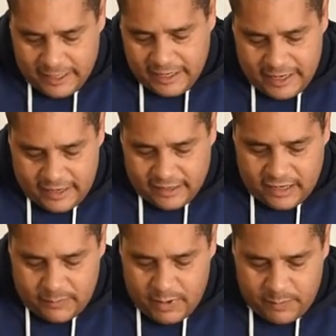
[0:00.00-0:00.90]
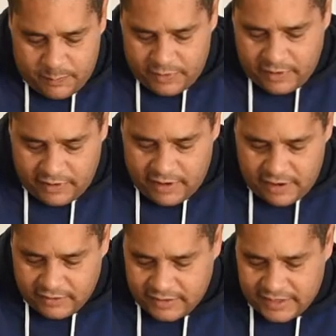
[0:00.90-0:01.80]
kind of come up
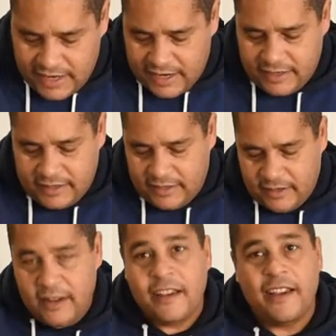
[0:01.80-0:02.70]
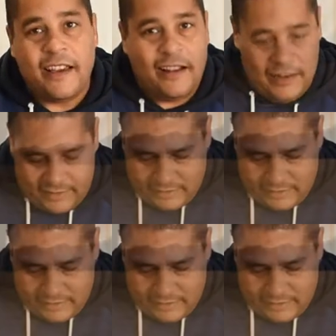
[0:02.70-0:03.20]
along the sides kind of like